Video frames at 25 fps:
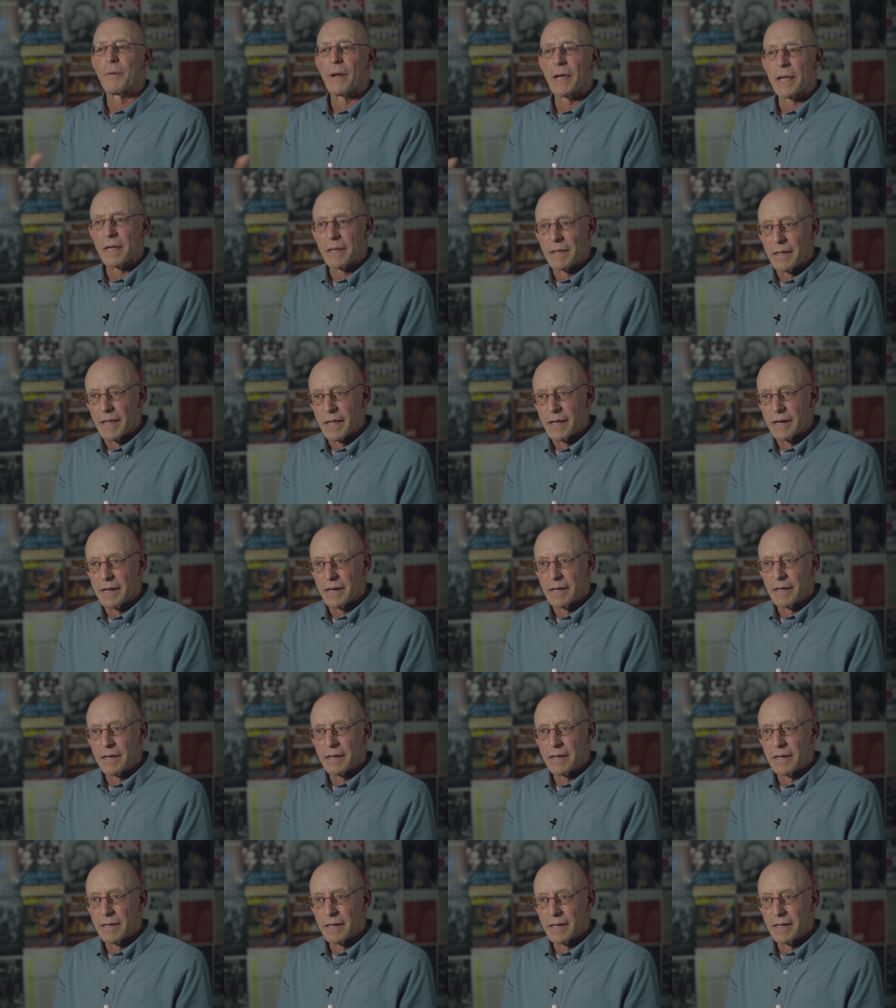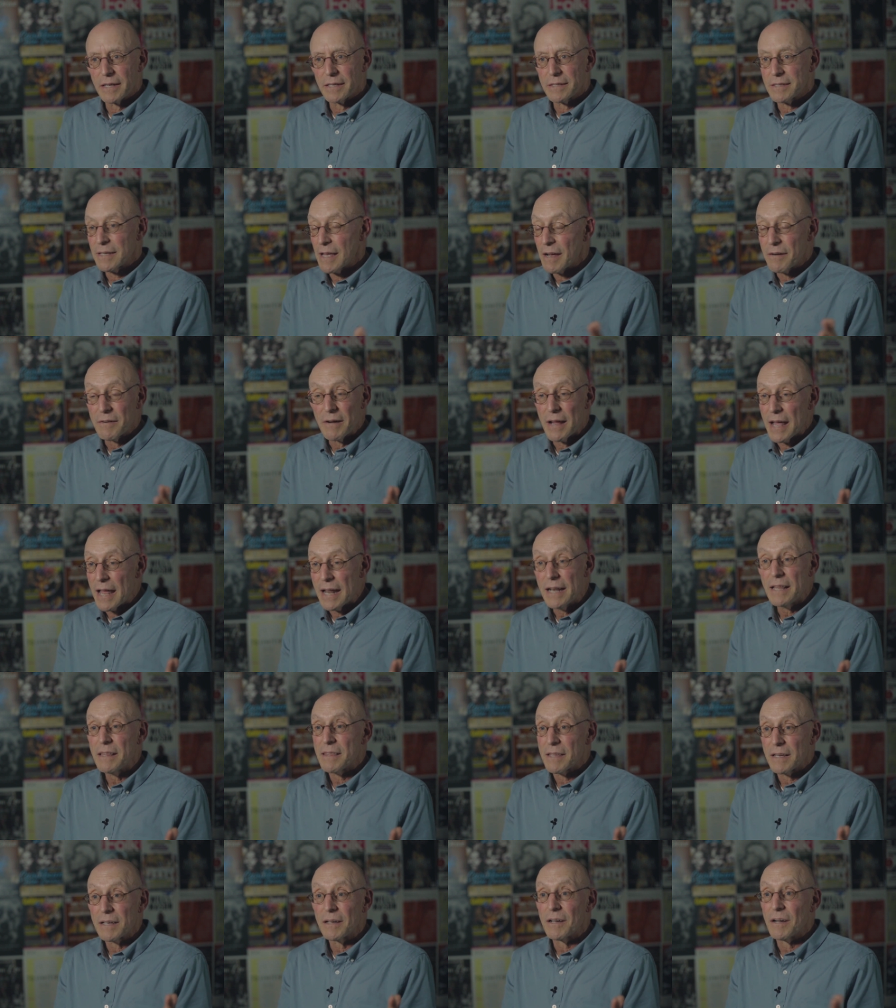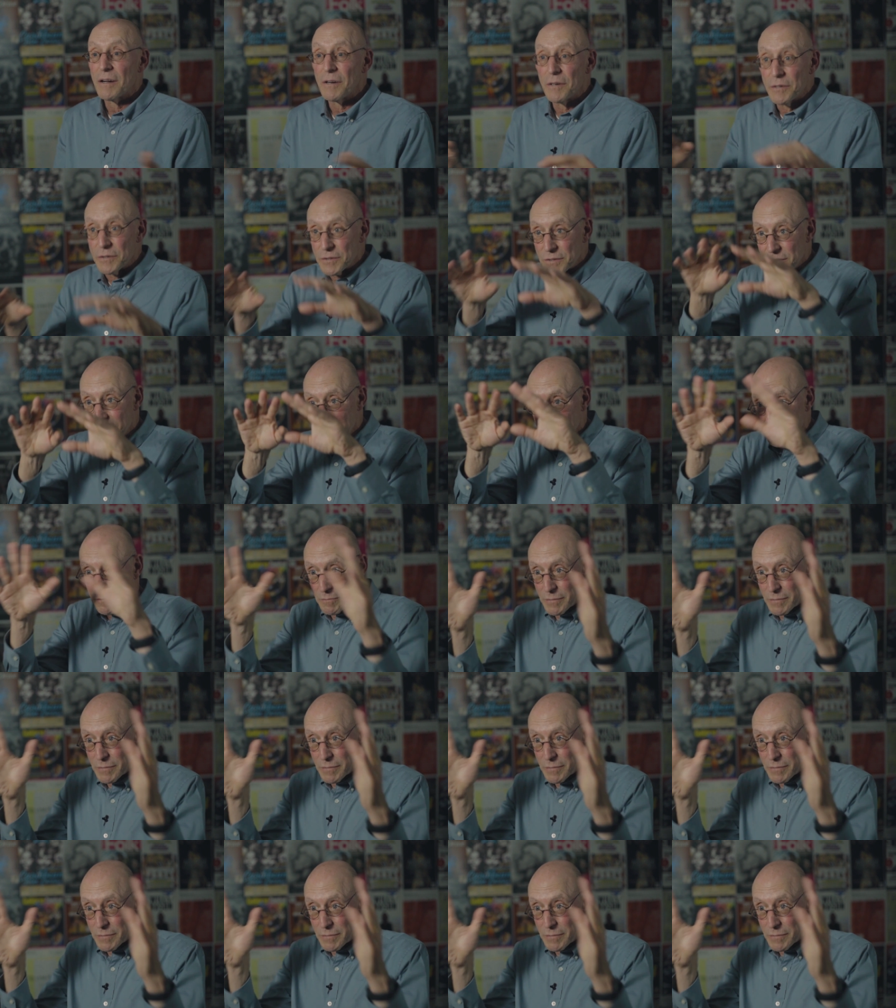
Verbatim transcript: regulate it. it er, anything goes